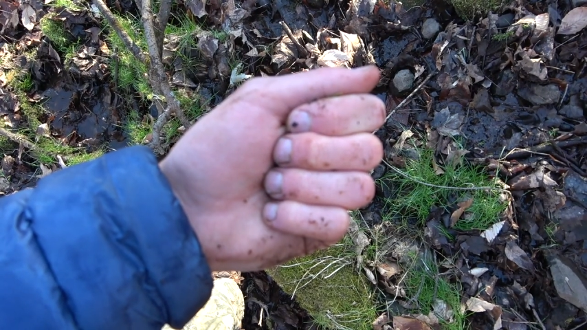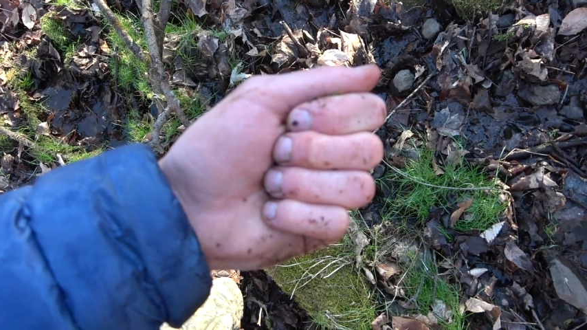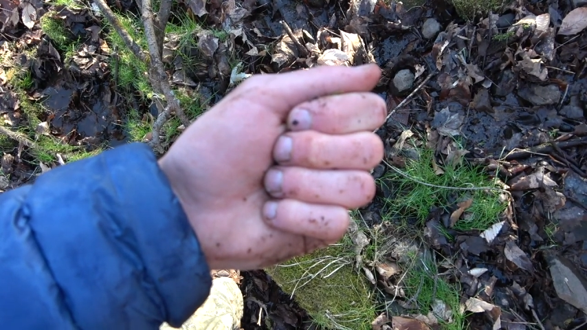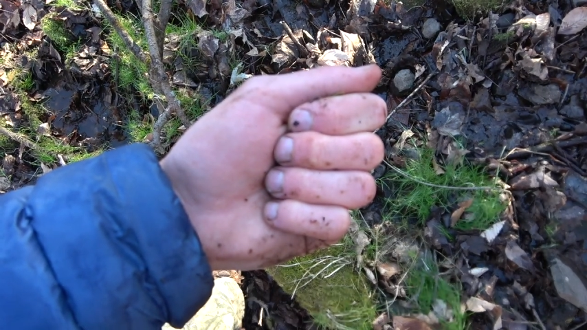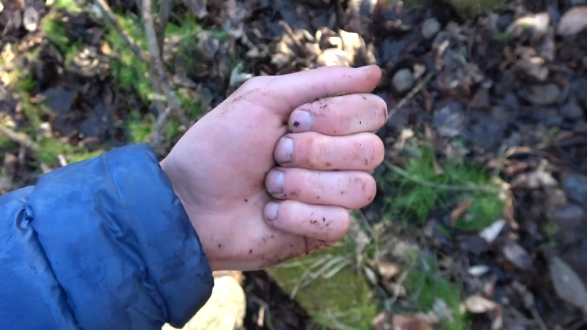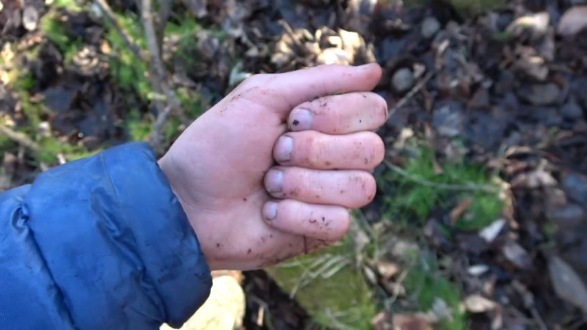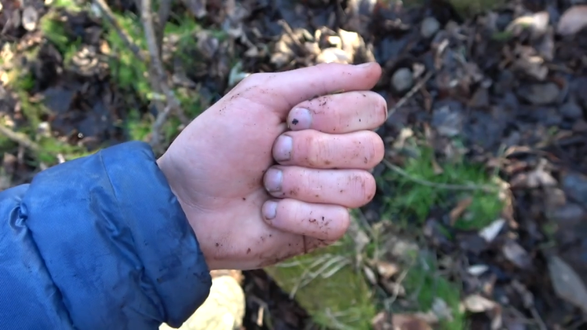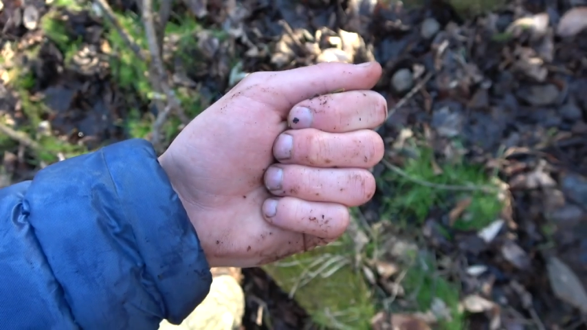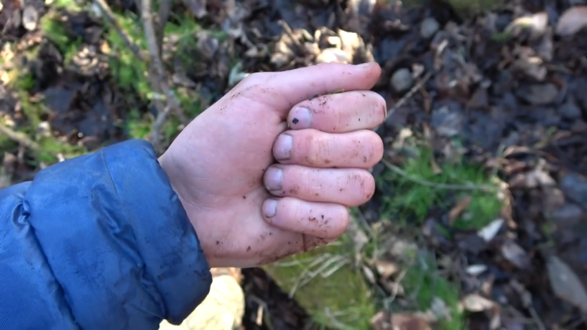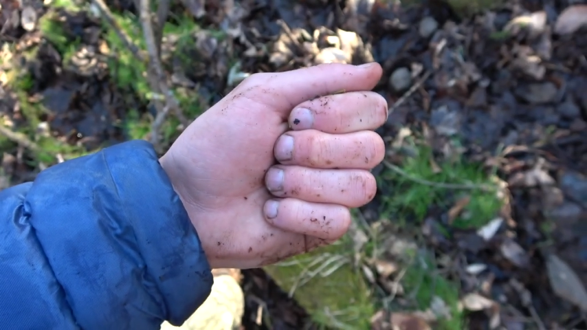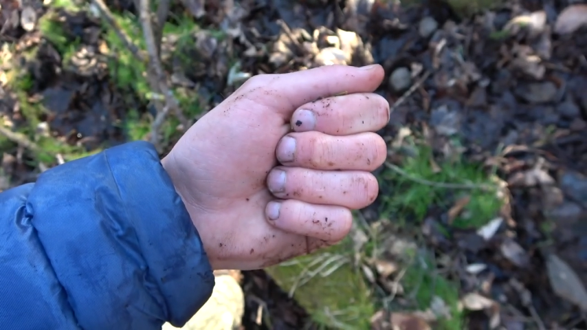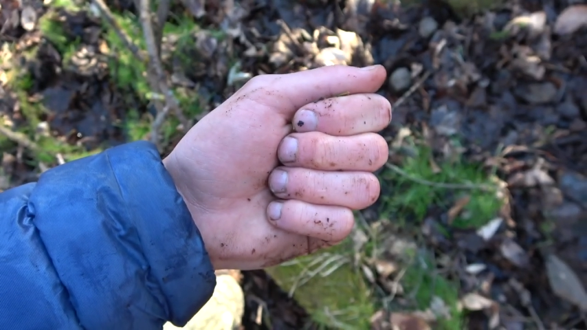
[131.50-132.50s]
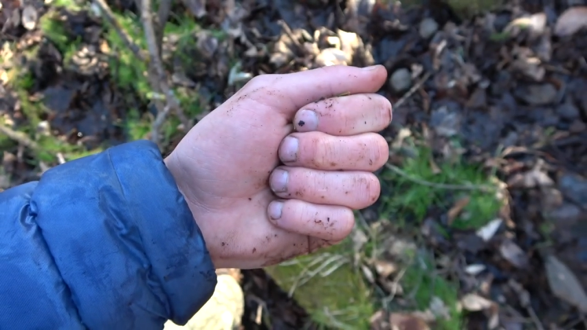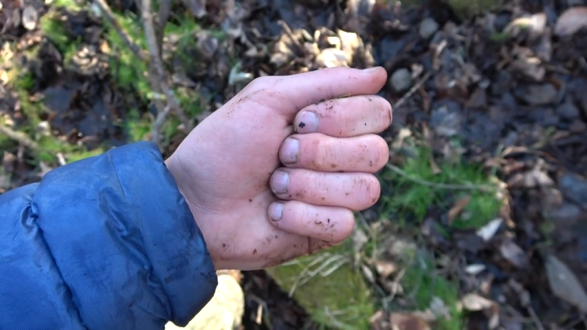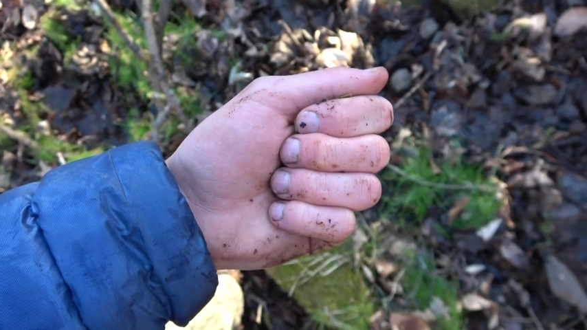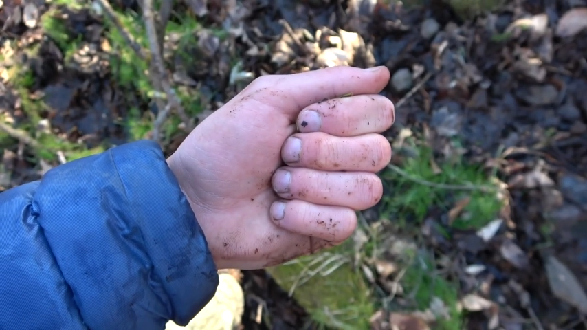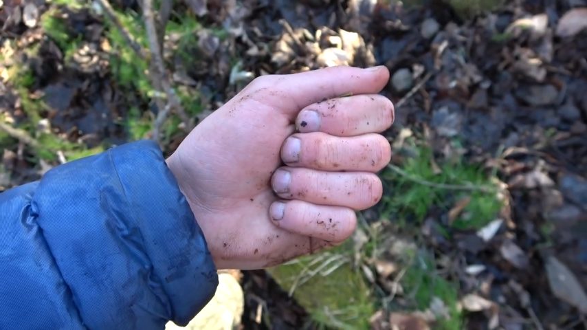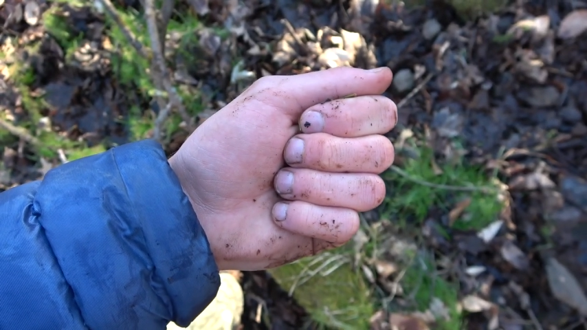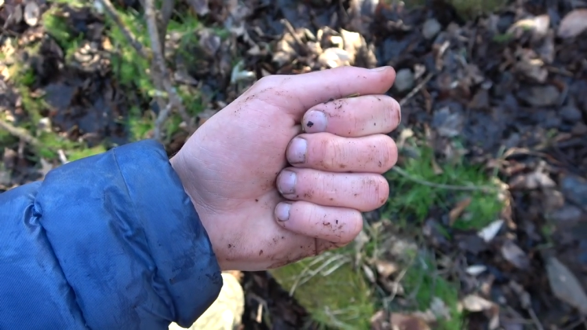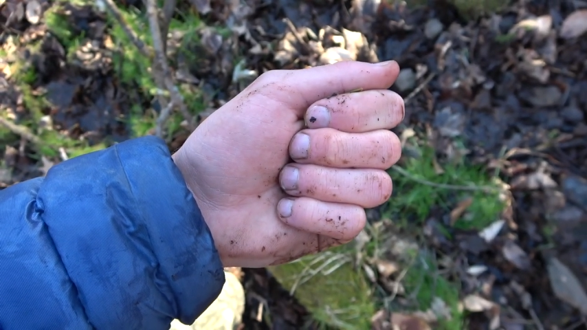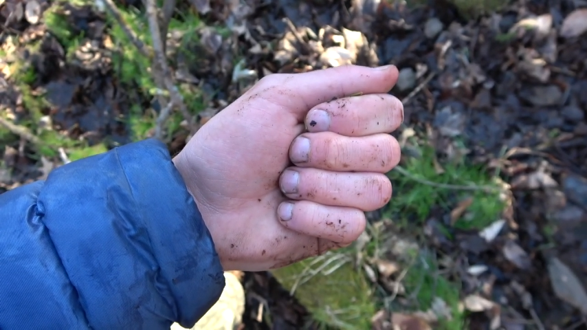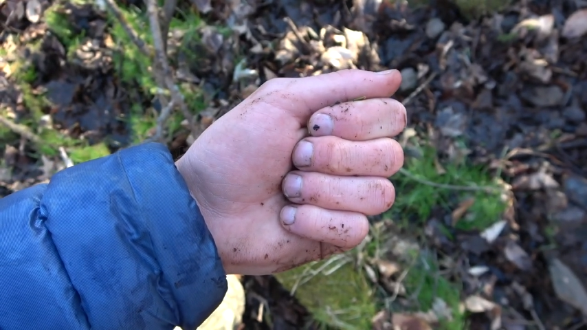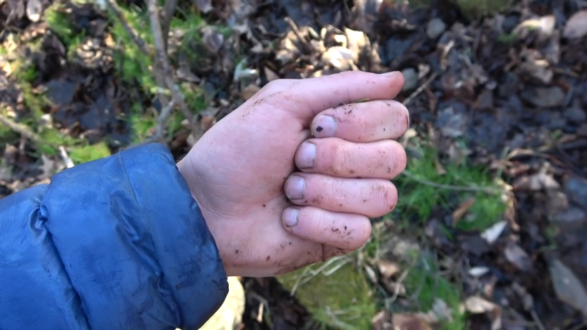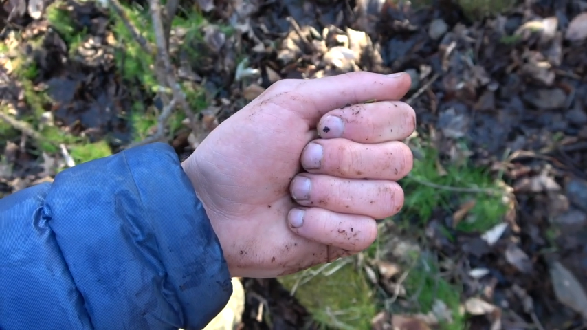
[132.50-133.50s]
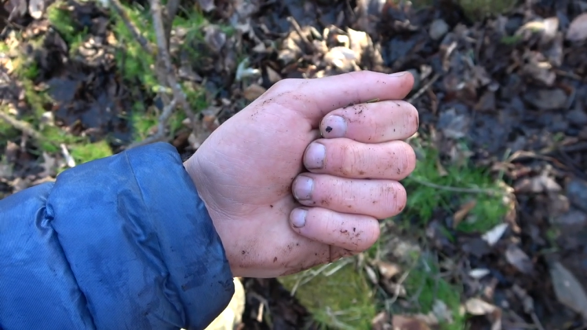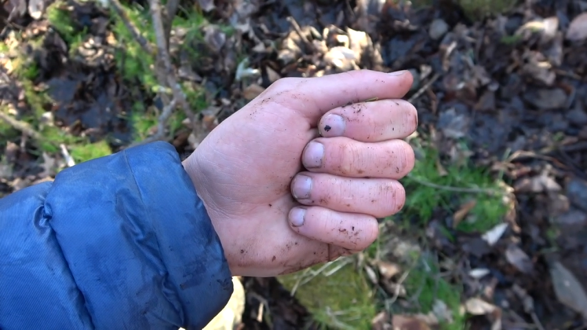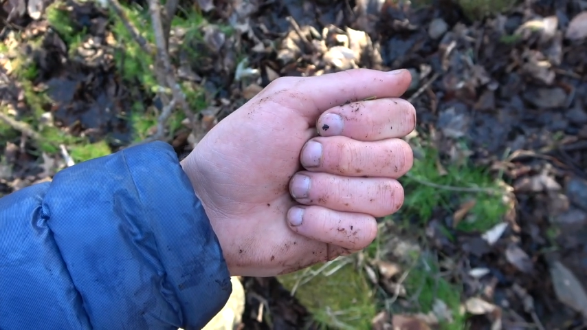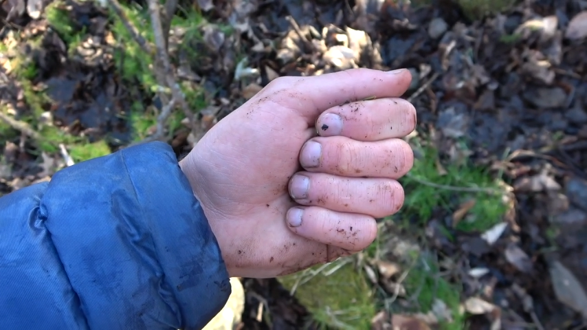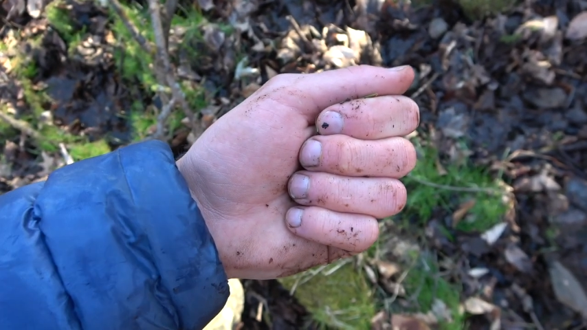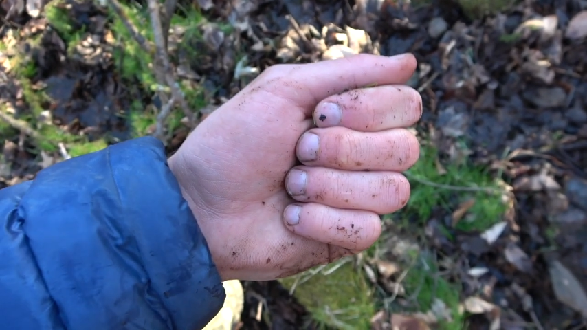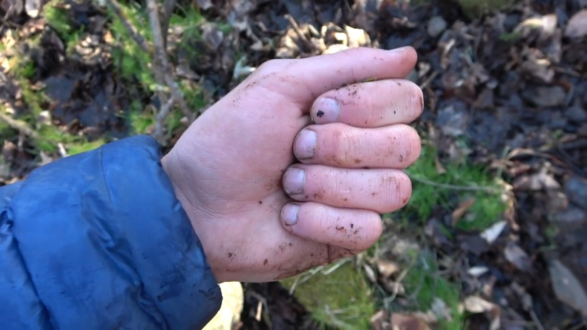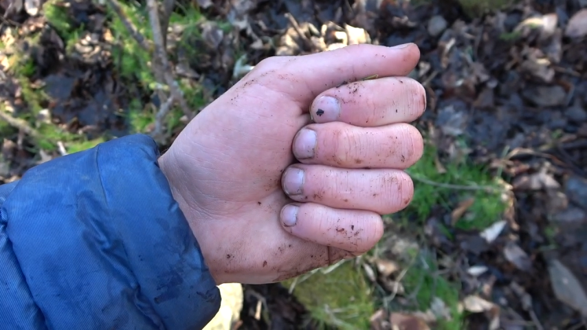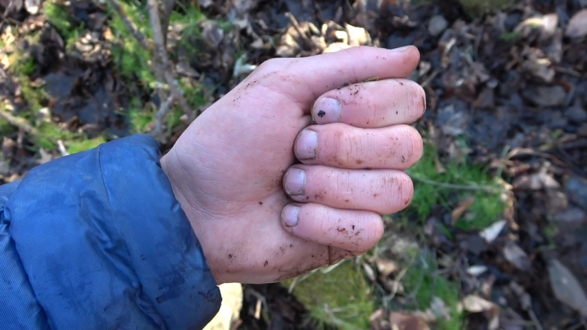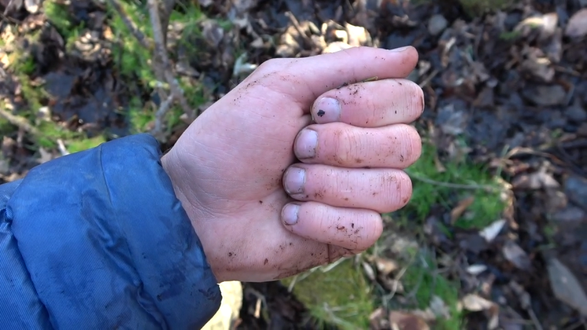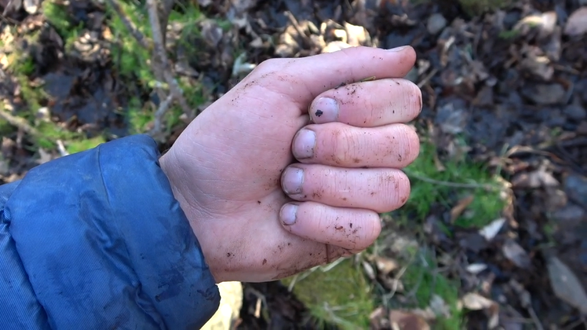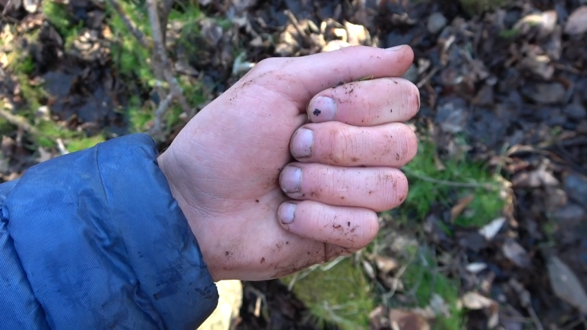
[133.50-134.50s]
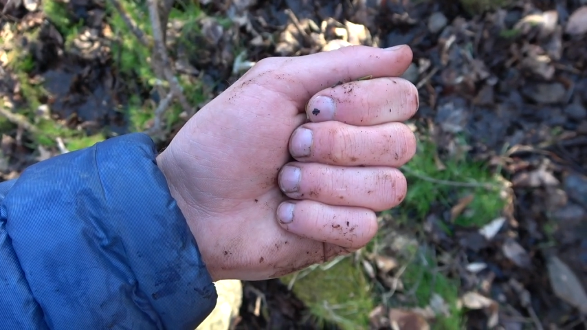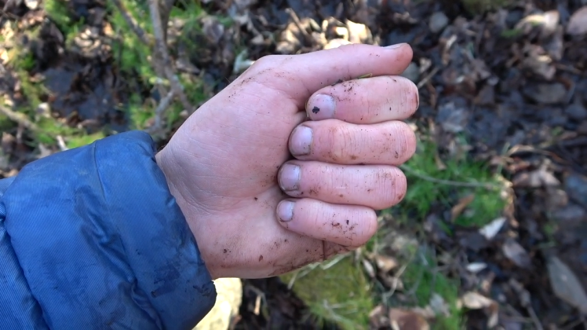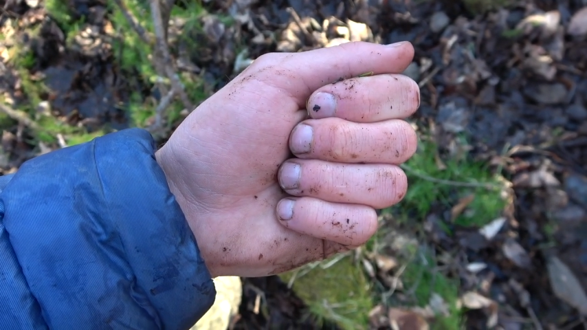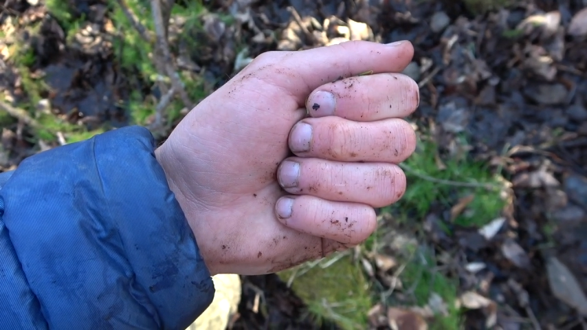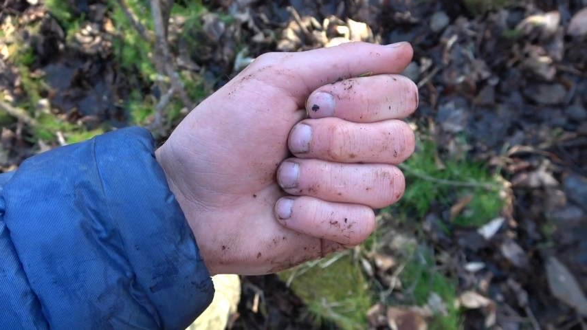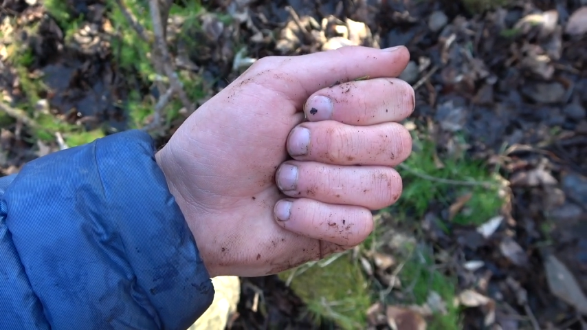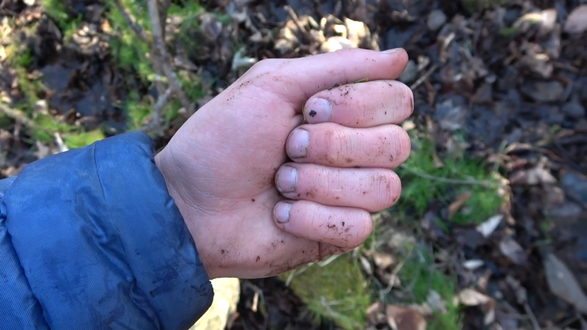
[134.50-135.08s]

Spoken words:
No face is visible, so there are no lips to read.